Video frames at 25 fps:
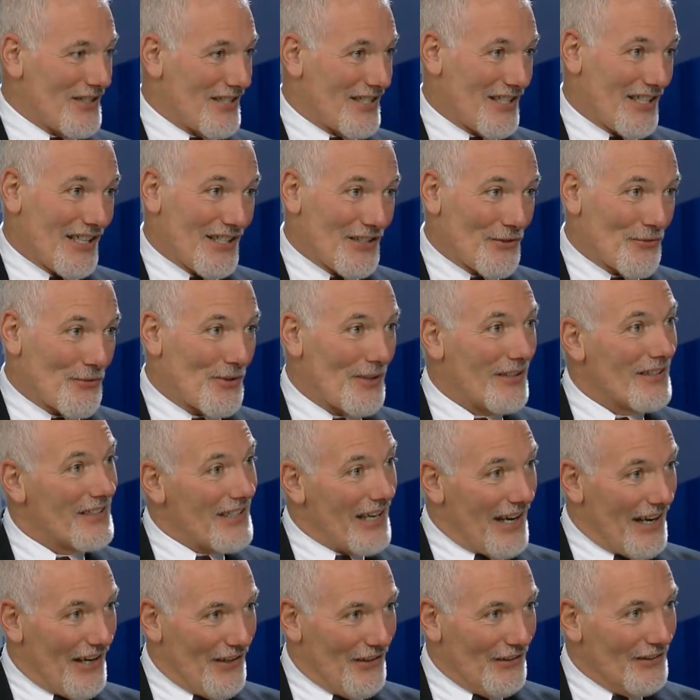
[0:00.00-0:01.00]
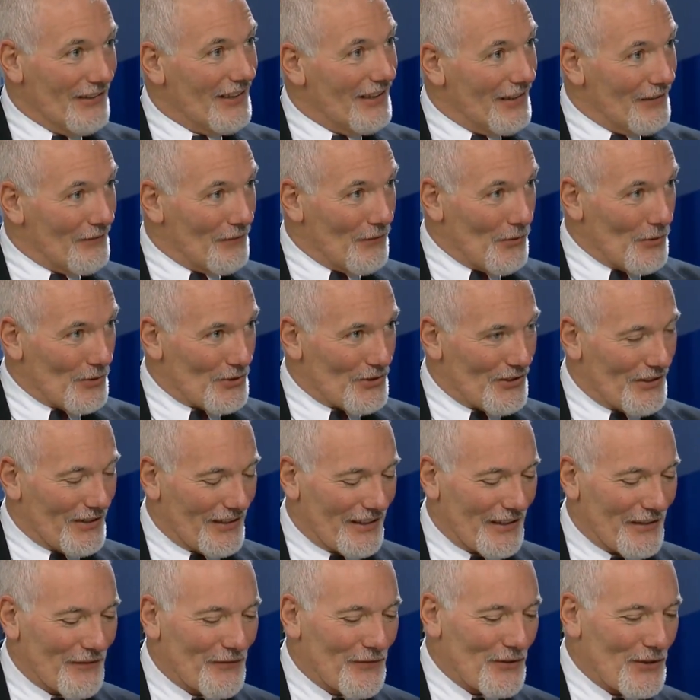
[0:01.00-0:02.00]
in this country, Dale,
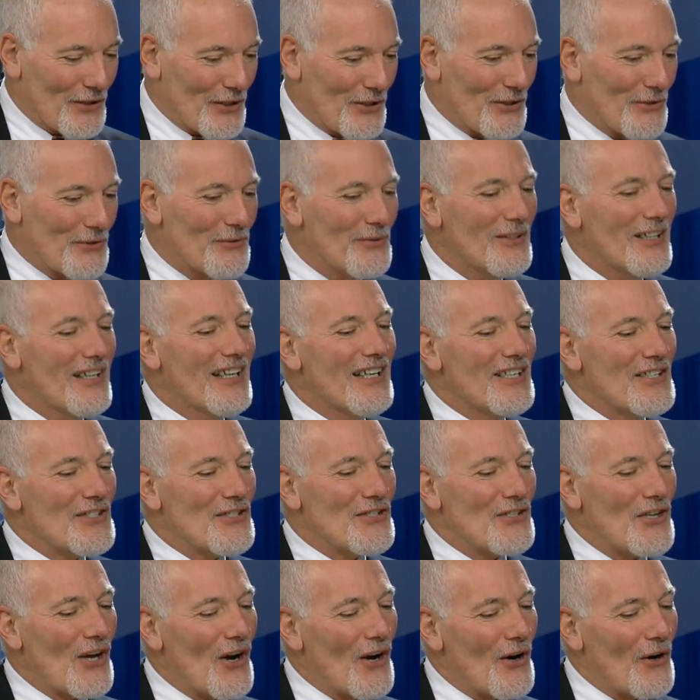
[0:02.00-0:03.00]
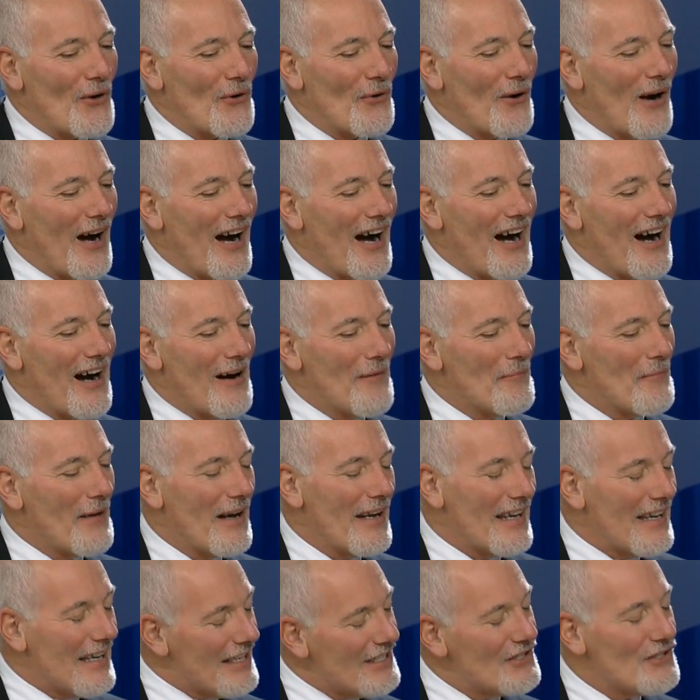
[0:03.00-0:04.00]
unfortunately for you. So
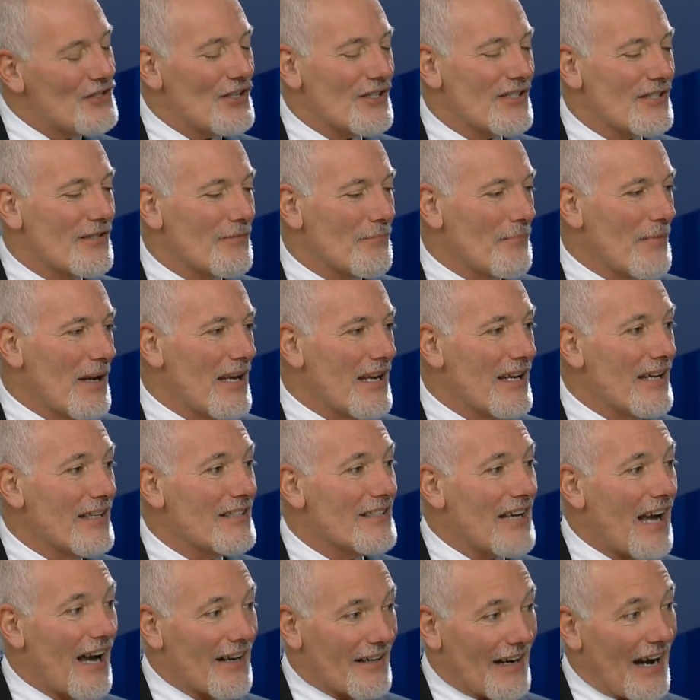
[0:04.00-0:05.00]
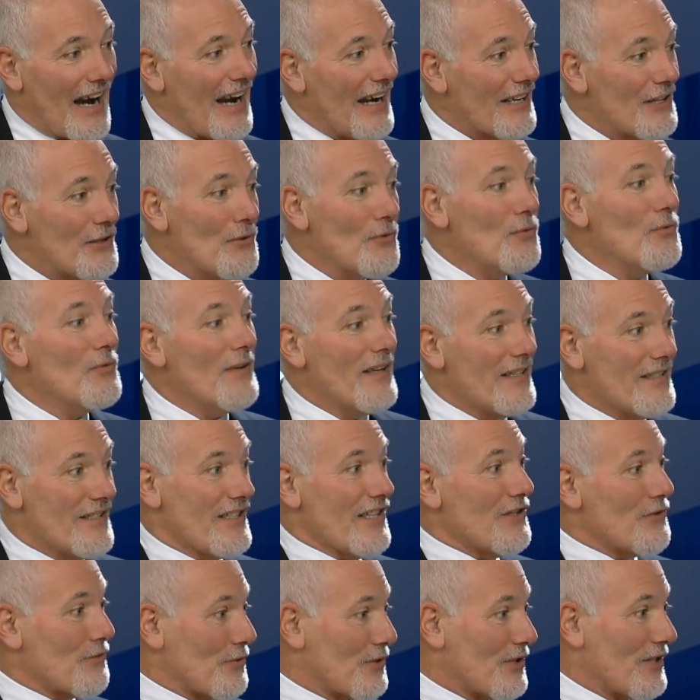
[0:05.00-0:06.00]
he's just meeting a guy who is
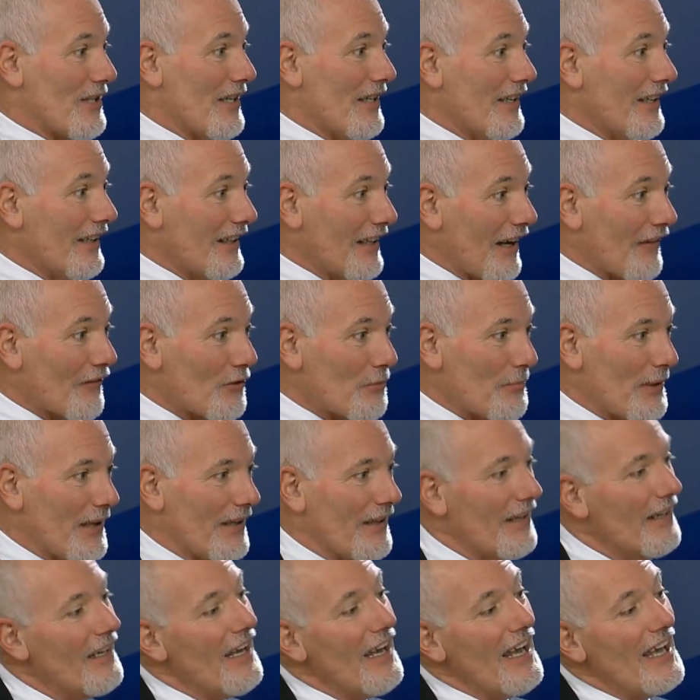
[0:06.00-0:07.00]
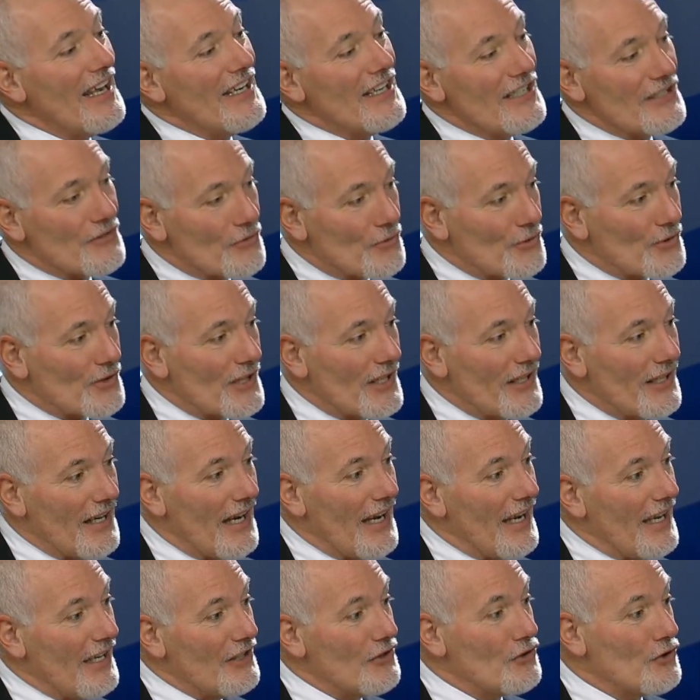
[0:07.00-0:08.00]
interested in government and interested
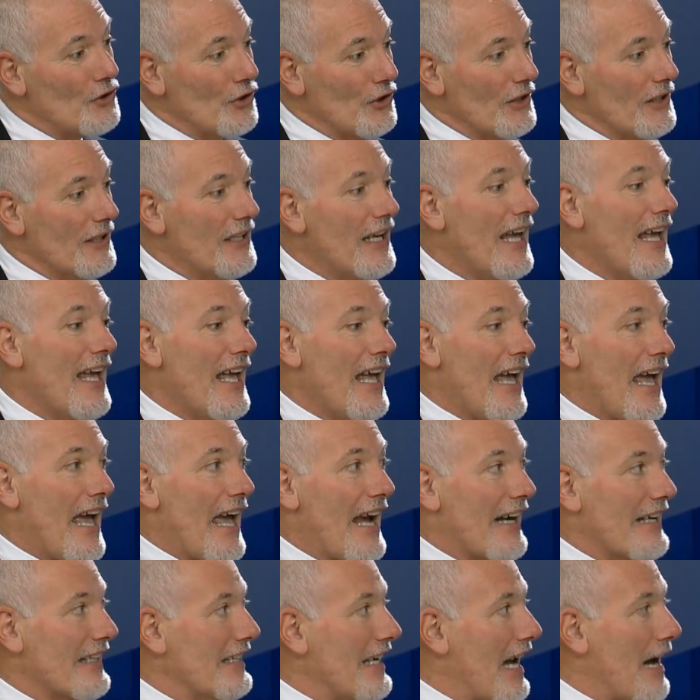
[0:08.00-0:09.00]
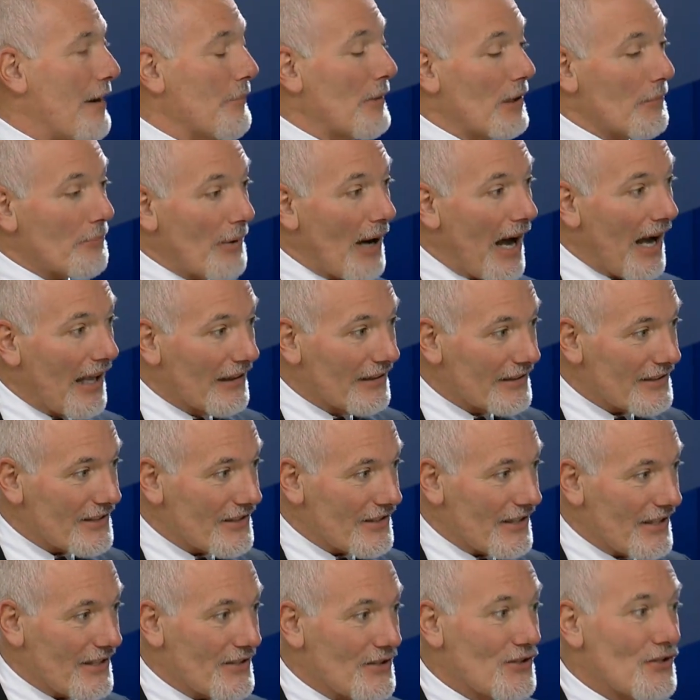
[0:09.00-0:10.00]
in good economic
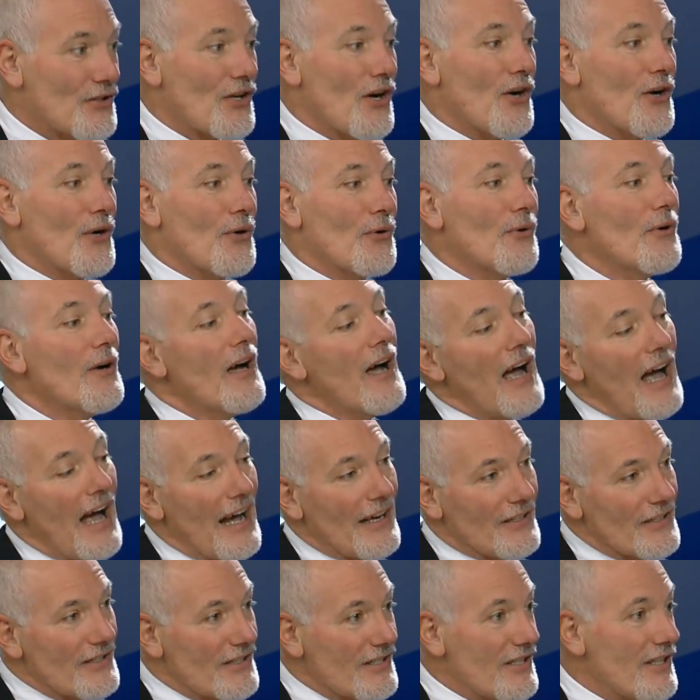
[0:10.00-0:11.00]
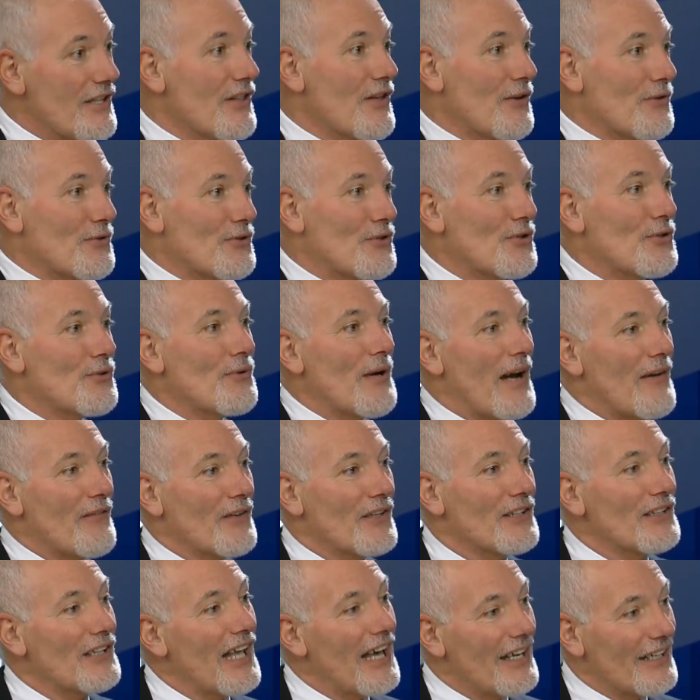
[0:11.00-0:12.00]
policy. So I could see those two having
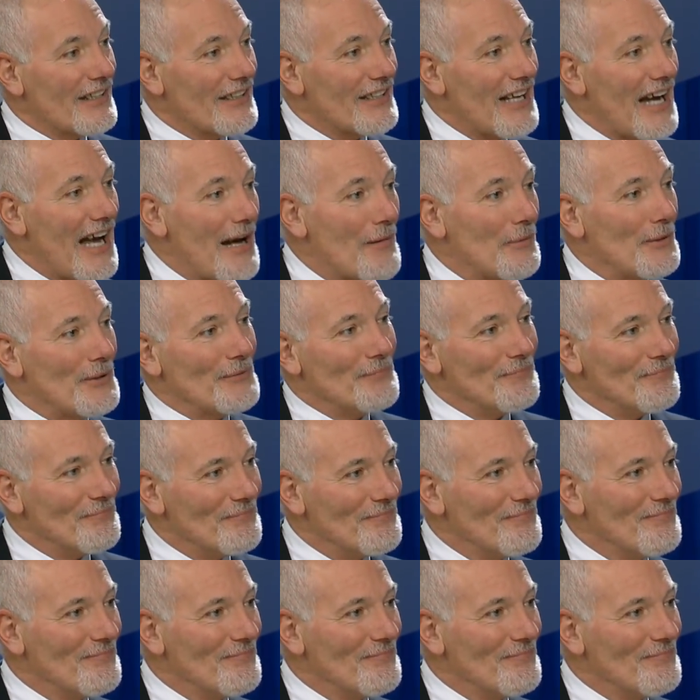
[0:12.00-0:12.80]
a lot in common.